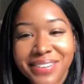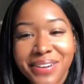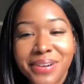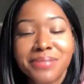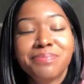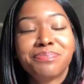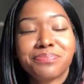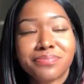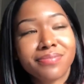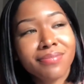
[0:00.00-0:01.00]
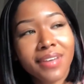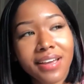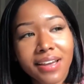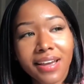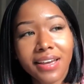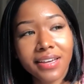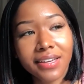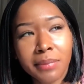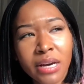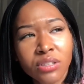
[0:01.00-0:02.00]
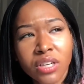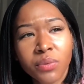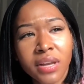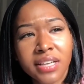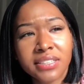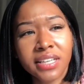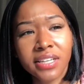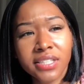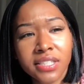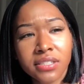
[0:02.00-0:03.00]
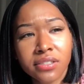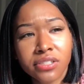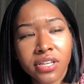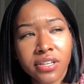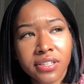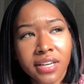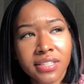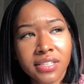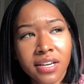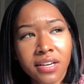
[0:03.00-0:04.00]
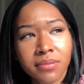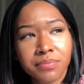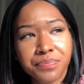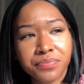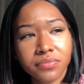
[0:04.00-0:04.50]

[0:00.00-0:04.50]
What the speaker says: you know, and I don't think we like said anything to each other at that time.